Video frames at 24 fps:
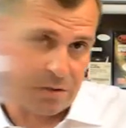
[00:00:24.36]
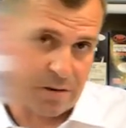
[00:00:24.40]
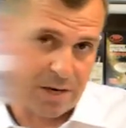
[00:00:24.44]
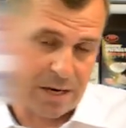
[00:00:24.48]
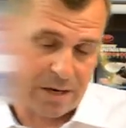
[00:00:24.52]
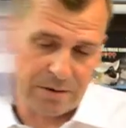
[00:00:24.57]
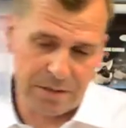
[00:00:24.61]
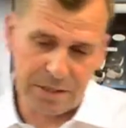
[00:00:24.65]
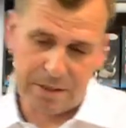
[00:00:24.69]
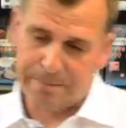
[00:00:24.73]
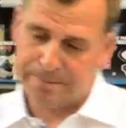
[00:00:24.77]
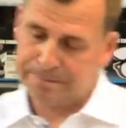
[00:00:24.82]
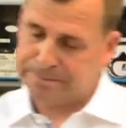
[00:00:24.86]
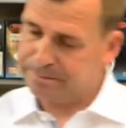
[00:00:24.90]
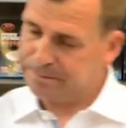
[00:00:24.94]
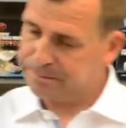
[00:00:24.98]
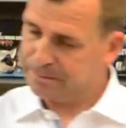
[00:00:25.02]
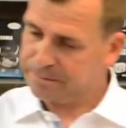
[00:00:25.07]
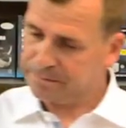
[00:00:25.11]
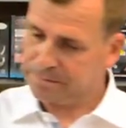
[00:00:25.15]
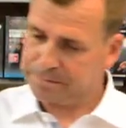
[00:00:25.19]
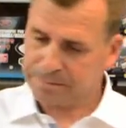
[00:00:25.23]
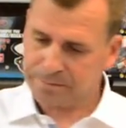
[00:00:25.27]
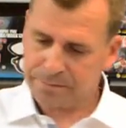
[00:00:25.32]
trouser.
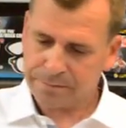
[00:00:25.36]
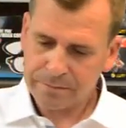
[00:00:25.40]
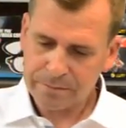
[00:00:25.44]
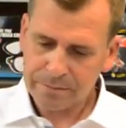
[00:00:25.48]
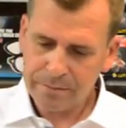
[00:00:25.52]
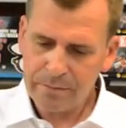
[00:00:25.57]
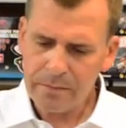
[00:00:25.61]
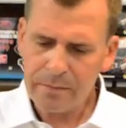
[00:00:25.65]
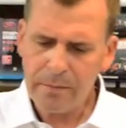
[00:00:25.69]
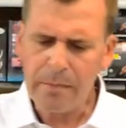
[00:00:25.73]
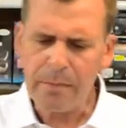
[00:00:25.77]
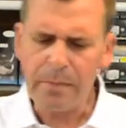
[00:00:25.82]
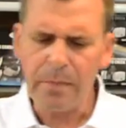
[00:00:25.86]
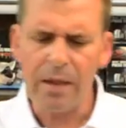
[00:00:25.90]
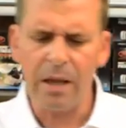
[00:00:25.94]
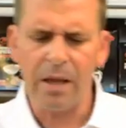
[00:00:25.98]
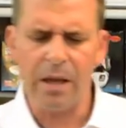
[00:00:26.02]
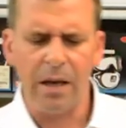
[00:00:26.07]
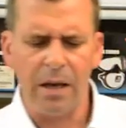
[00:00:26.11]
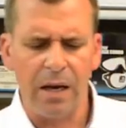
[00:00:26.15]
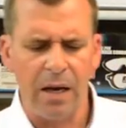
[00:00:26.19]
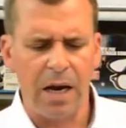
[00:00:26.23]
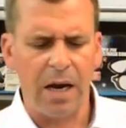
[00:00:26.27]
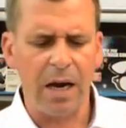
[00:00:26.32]

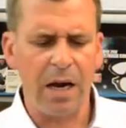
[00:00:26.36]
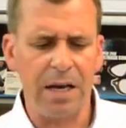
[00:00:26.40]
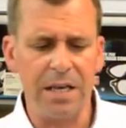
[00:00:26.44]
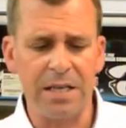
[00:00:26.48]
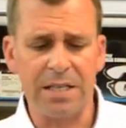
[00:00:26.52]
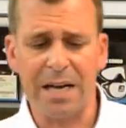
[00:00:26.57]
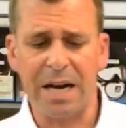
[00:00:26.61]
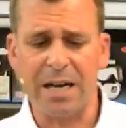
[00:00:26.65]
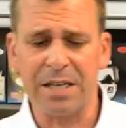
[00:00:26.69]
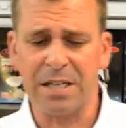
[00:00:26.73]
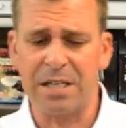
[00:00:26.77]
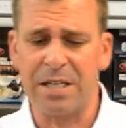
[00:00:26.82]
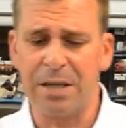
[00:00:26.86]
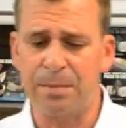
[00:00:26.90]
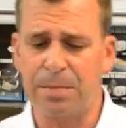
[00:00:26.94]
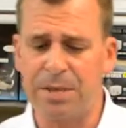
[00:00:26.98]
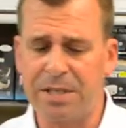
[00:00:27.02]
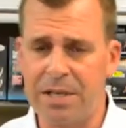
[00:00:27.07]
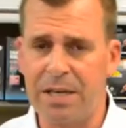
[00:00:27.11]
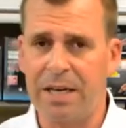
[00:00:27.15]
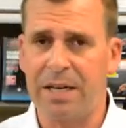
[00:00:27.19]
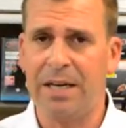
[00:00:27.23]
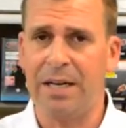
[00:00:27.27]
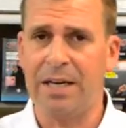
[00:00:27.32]
It's actually
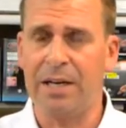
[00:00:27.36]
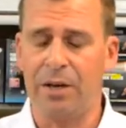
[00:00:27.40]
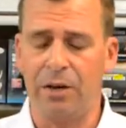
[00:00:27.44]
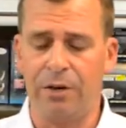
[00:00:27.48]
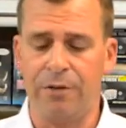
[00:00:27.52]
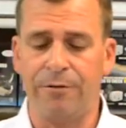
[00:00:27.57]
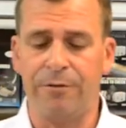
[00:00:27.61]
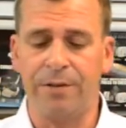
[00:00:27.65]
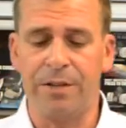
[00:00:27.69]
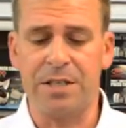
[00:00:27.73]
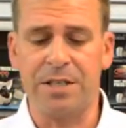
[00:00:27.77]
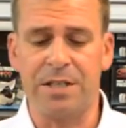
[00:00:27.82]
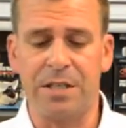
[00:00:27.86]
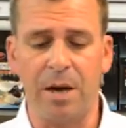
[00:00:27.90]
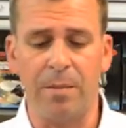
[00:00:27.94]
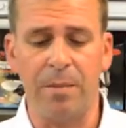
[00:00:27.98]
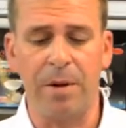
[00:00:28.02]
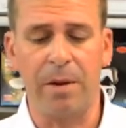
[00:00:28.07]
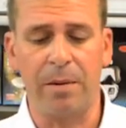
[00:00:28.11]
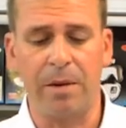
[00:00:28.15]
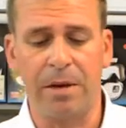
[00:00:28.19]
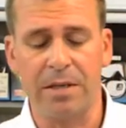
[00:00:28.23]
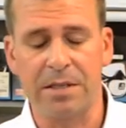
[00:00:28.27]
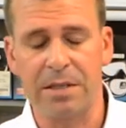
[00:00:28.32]
particularly good for the
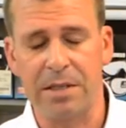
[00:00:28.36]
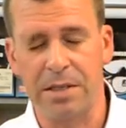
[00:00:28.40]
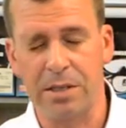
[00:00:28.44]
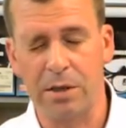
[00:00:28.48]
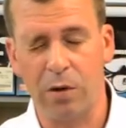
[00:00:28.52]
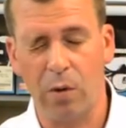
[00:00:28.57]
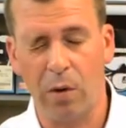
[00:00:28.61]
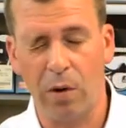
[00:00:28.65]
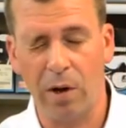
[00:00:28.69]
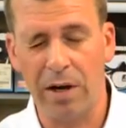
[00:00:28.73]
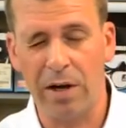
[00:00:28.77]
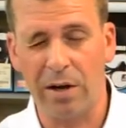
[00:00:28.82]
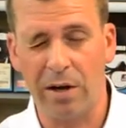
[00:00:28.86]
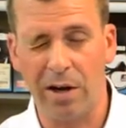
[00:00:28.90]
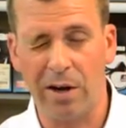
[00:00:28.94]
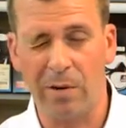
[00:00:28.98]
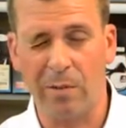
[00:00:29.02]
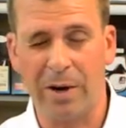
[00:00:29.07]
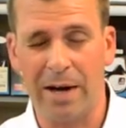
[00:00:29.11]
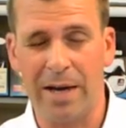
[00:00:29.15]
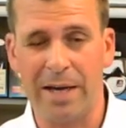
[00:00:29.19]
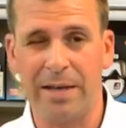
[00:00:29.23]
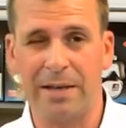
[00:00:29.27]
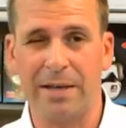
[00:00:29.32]
summer because it's quite
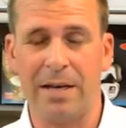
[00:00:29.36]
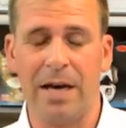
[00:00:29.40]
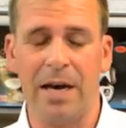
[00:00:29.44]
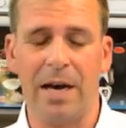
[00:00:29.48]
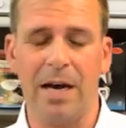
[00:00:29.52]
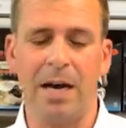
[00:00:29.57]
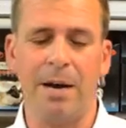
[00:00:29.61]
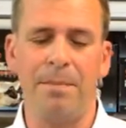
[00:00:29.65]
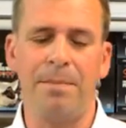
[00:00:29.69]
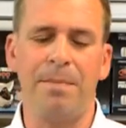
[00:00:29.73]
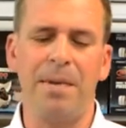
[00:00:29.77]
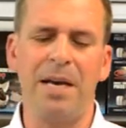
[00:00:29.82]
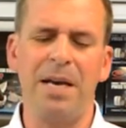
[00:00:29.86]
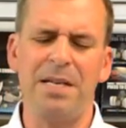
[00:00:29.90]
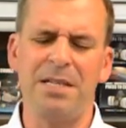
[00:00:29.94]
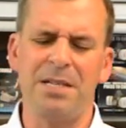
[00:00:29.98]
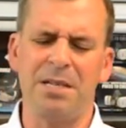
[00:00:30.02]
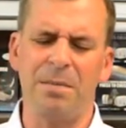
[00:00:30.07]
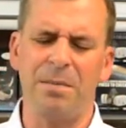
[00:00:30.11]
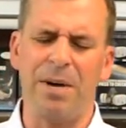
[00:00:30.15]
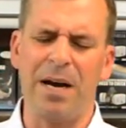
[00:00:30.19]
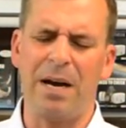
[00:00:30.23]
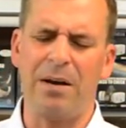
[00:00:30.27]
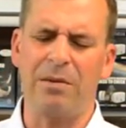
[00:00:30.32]
lightweight. It's
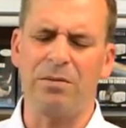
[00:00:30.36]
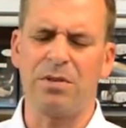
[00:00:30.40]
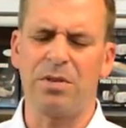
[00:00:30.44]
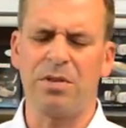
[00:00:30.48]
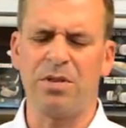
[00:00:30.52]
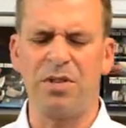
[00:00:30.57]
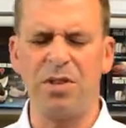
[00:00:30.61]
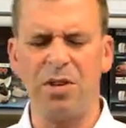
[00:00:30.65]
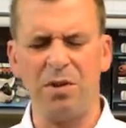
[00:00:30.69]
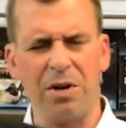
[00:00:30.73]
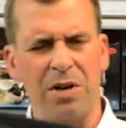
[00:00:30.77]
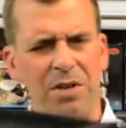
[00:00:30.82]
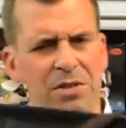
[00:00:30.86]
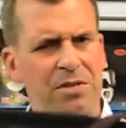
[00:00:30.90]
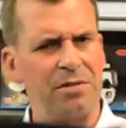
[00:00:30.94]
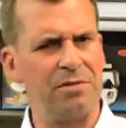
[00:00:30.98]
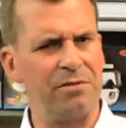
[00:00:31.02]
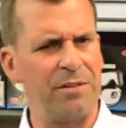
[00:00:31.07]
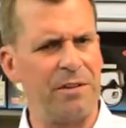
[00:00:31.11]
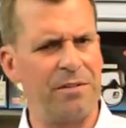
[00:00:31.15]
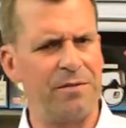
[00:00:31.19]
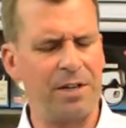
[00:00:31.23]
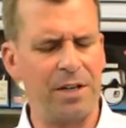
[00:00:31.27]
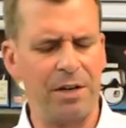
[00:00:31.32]
about
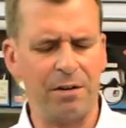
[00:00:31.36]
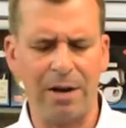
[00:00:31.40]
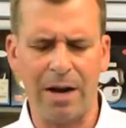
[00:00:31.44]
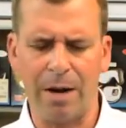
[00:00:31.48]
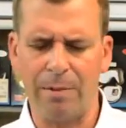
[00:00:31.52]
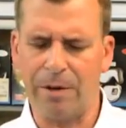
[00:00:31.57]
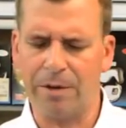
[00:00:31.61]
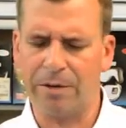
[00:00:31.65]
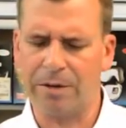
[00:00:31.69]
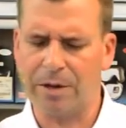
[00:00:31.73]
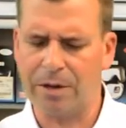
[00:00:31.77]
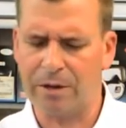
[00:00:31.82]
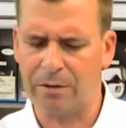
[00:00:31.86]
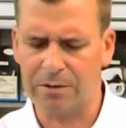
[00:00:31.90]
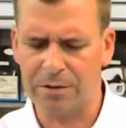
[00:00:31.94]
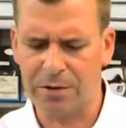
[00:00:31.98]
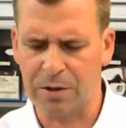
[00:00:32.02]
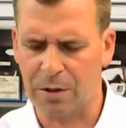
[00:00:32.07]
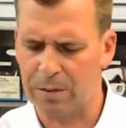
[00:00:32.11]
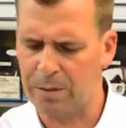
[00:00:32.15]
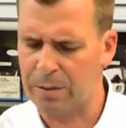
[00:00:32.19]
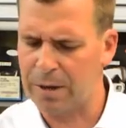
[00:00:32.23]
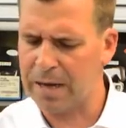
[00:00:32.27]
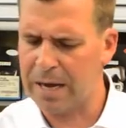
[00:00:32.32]
250 gram, I think, off the
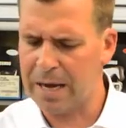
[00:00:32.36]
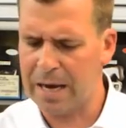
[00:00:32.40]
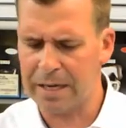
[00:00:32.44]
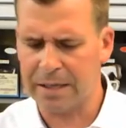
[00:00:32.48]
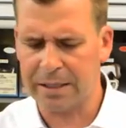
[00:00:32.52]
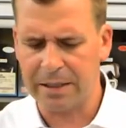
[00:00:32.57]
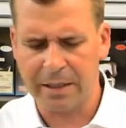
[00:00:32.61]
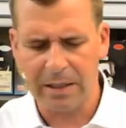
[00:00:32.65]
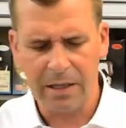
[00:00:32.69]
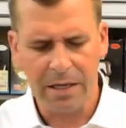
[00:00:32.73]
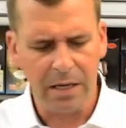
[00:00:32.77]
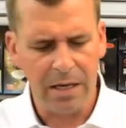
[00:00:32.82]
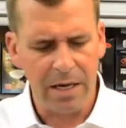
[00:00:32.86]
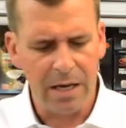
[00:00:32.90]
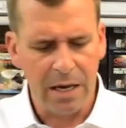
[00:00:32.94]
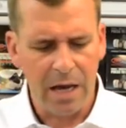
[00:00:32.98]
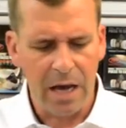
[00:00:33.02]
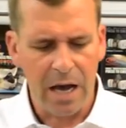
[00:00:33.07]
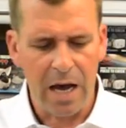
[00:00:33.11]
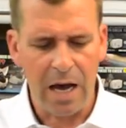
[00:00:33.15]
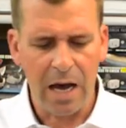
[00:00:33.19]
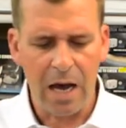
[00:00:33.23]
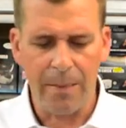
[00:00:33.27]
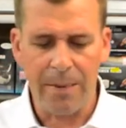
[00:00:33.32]
top of my head,
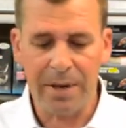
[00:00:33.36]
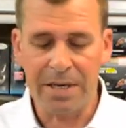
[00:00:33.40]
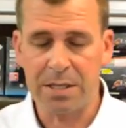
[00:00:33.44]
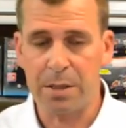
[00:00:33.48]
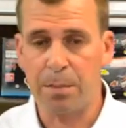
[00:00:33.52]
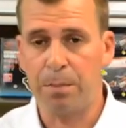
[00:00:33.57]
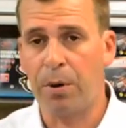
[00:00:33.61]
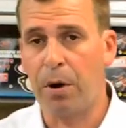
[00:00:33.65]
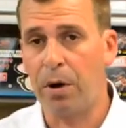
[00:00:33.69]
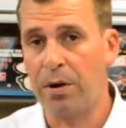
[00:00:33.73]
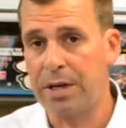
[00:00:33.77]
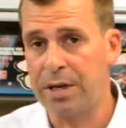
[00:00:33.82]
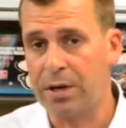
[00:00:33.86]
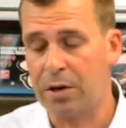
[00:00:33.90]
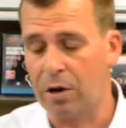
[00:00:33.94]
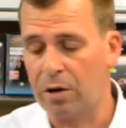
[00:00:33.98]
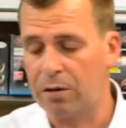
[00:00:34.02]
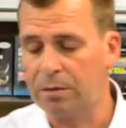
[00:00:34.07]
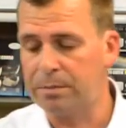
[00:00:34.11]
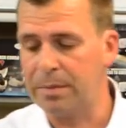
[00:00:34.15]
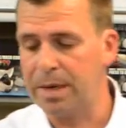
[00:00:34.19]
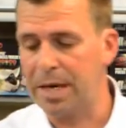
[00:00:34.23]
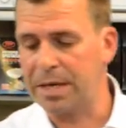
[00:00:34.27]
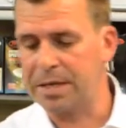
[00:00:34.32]
and it's a poly
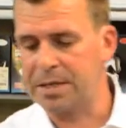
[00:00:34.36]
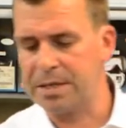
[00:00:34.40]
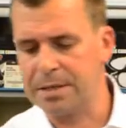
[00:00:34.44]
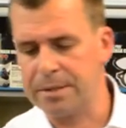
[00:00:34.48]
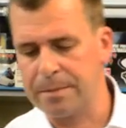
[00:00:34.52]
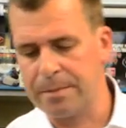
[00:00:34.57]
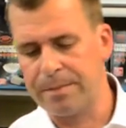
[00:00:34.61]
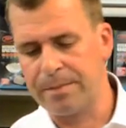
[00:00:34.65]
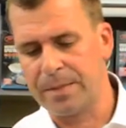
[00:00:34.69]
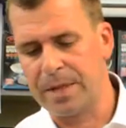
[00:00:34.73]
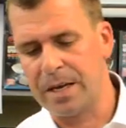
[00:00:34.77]
cotton mix.